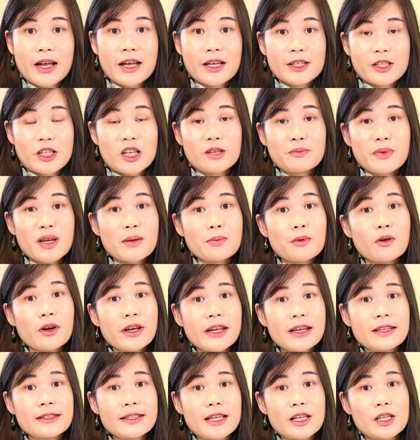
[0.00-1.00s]
So people
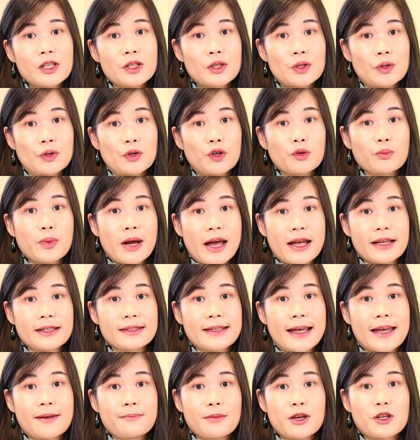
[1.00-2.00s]
in this group, as
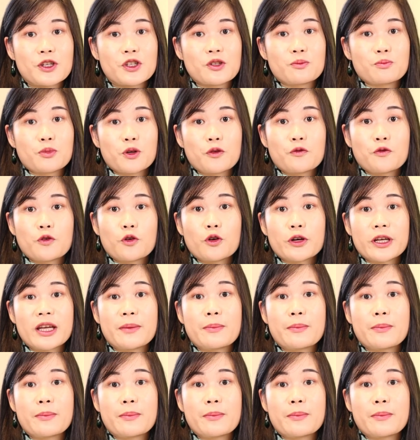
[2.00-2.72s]
I mentioned before,